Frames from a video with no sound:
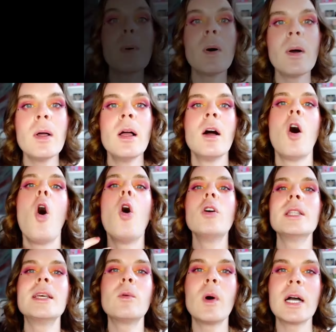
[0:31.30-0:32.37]
People
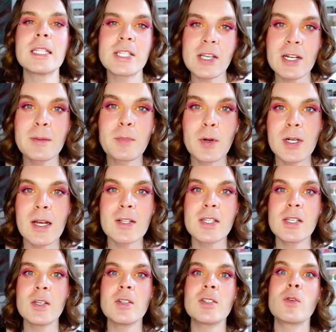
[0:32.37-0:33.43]
only want certain
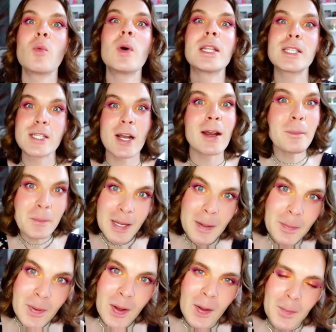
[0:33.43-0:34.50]
pronouns used with certain
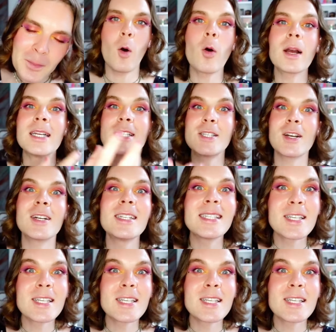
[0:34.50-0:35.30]
people or in certain